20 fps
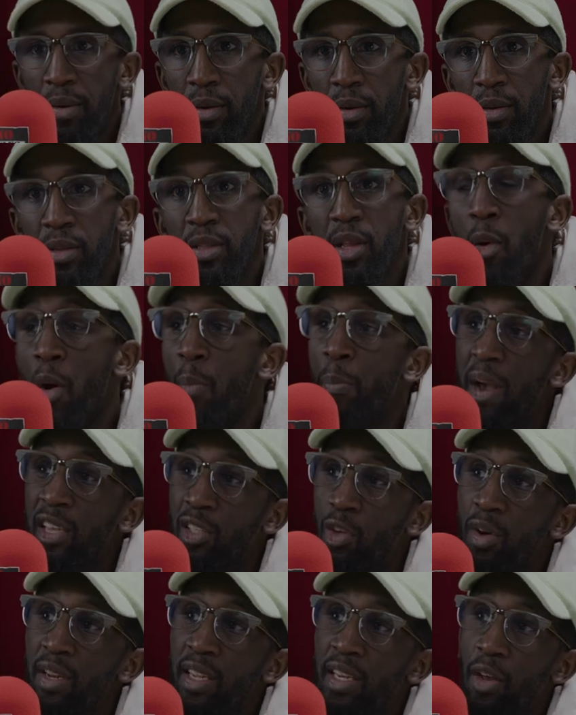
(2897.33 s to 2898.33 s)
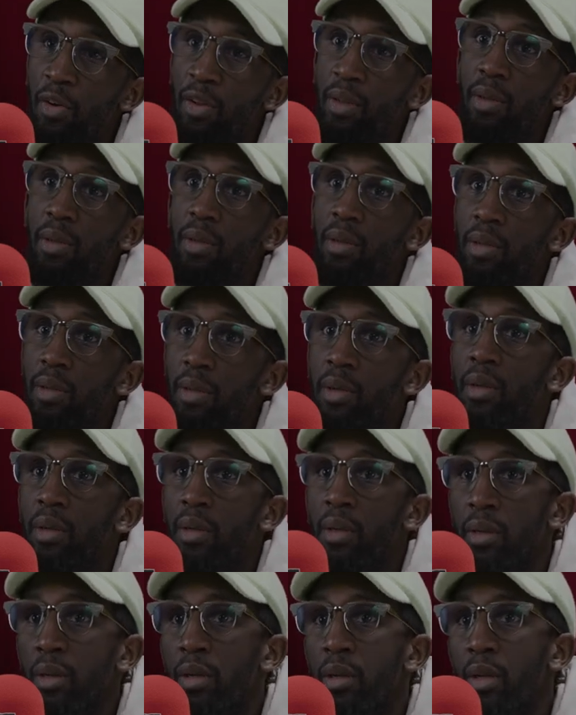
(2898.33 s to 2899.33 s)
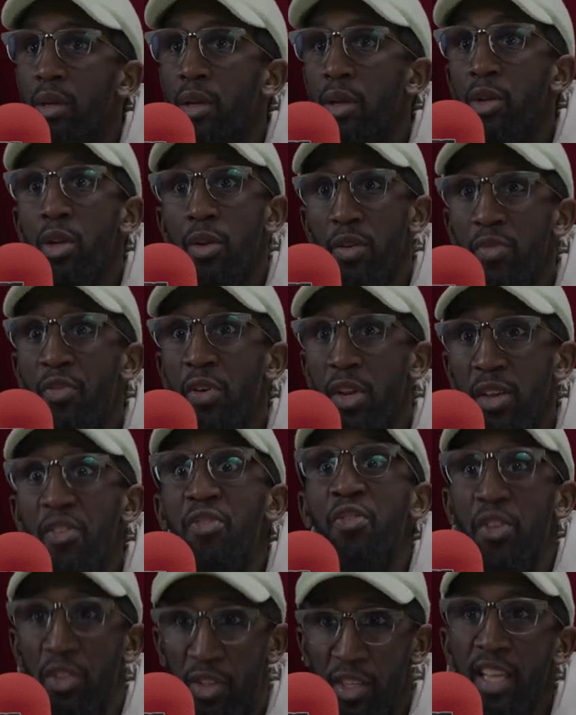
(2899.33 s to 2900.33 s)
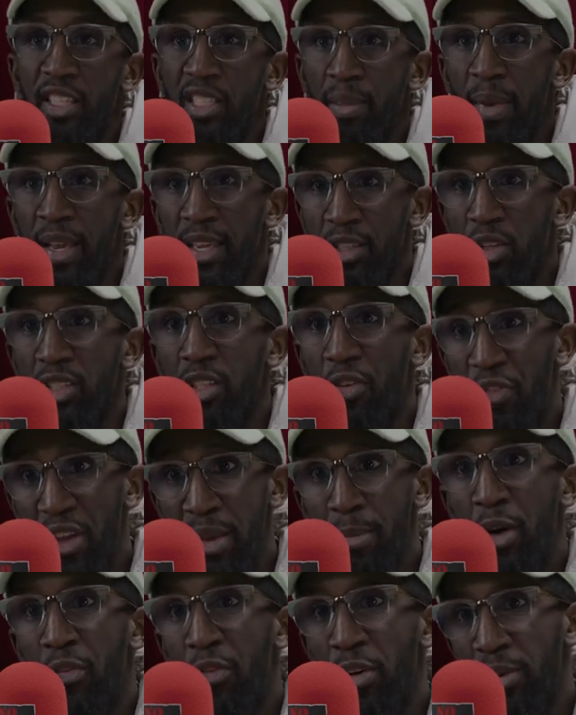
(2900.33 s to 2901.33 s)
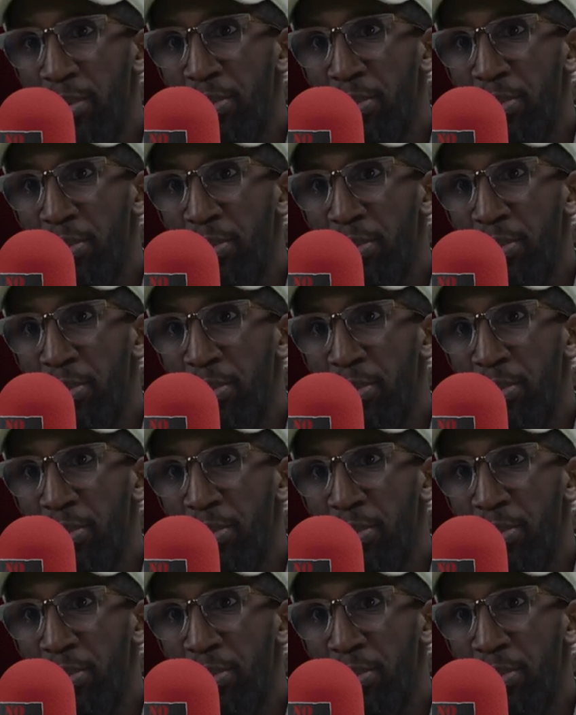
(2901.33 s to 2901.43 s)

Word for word: Vote. Yeah, but, but it's only like the, the main guy. Yeah. For the for, yeah to mate. So Fuck it's the female no.